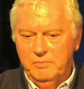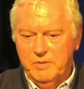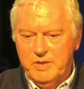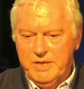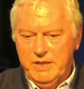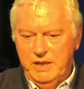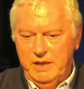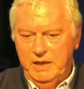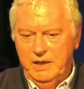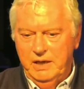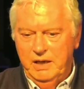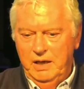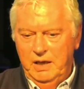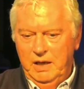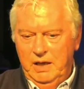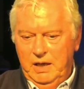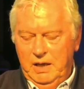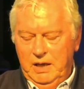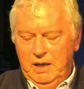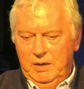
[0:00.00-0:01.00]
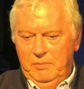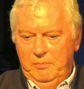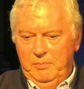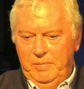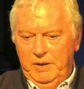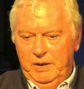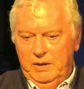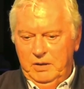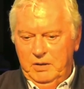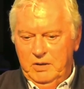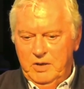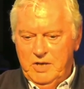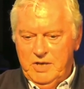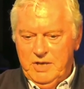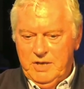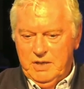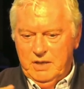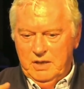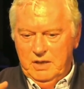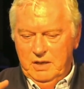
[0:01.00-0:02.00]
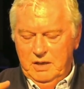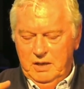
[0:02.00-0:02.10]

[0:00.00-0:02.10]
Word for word: mistake because